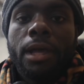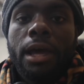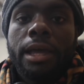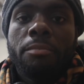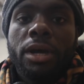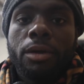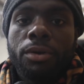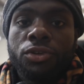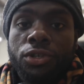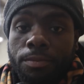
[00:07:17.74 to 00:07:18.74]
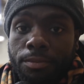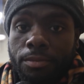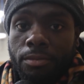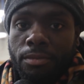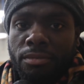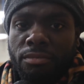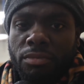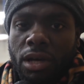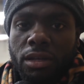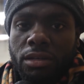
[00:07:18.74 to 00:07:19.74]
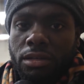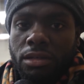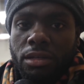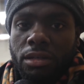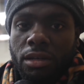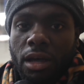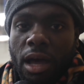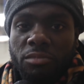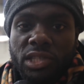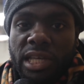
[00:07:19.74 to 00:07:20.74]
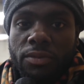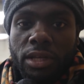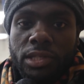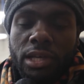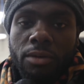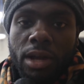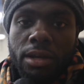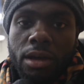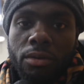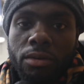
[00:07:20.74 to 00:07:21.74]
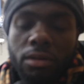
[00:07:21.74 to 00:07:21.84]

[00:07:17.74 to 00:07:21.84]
I kept my composure, but I'm seething inside right now.